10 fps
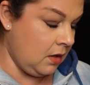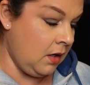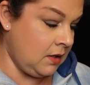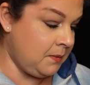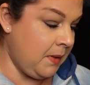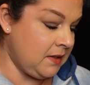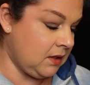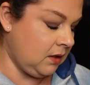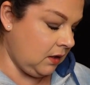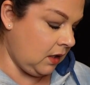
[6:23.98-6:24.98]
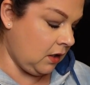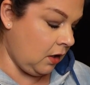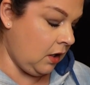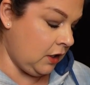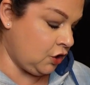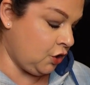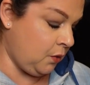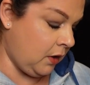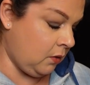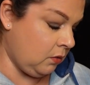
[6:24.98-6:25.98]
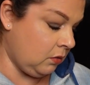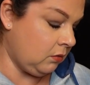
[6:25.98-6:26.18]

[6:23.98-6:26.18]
It's basically like H2O.